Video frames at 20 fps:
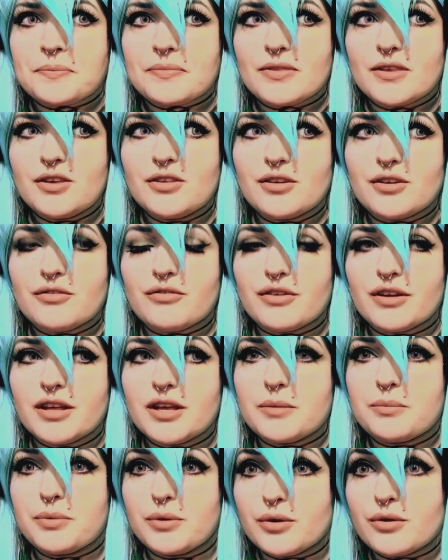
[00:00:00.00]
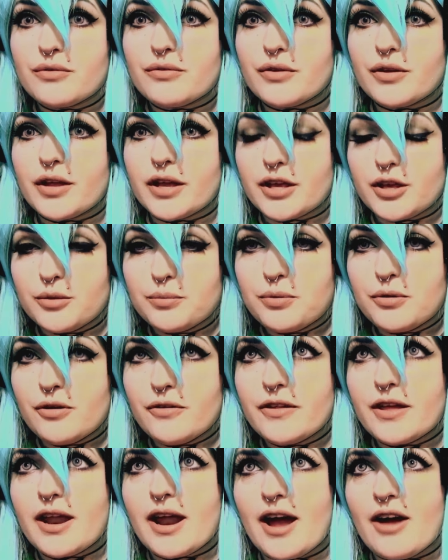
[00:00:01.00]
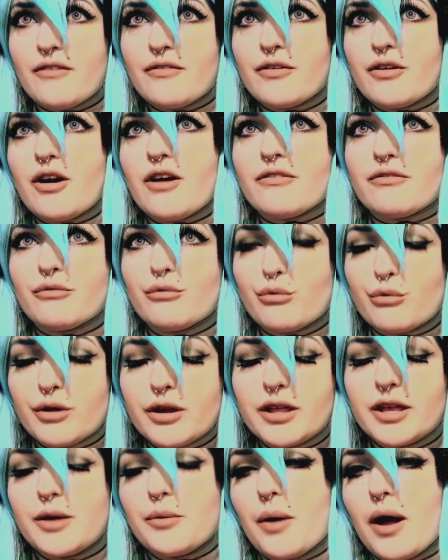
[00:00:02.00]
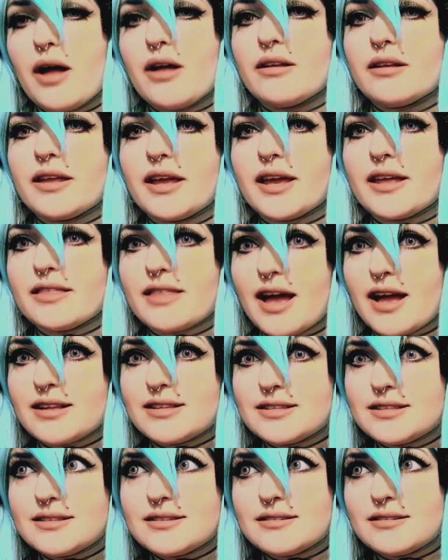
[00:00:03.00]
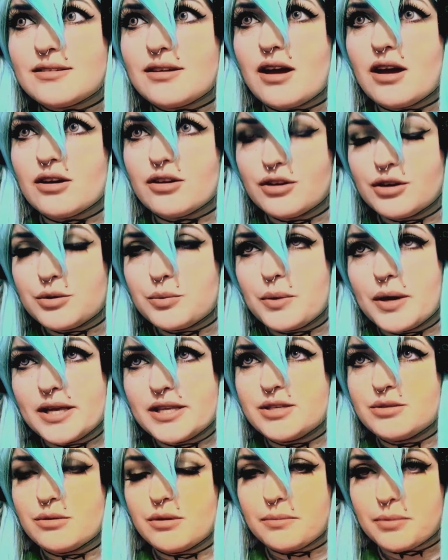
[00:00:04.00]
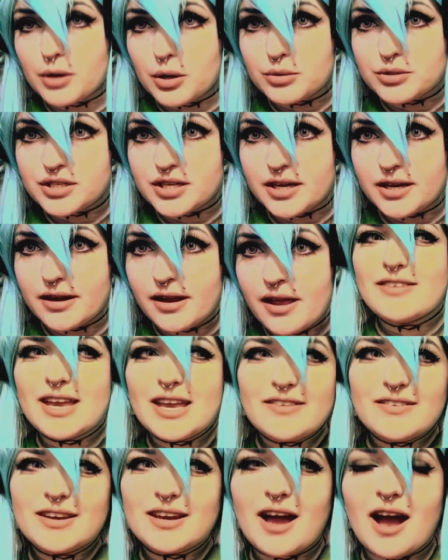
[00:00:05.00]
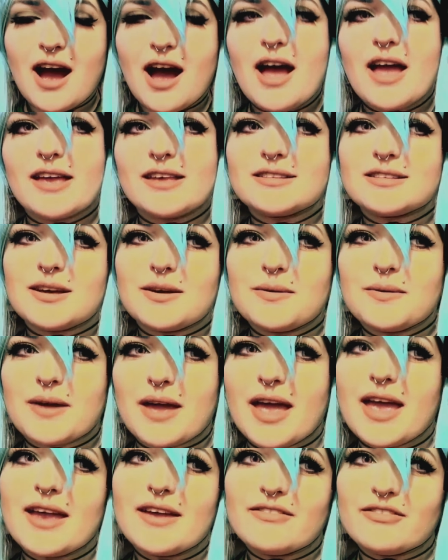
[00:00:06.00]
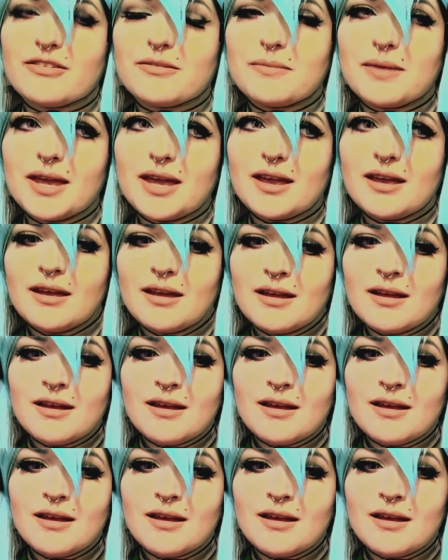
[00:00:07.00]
you look really beautiful. Like, you pull that outfit off really well." Like, that's a good way to approach it. Even hot is okay for me.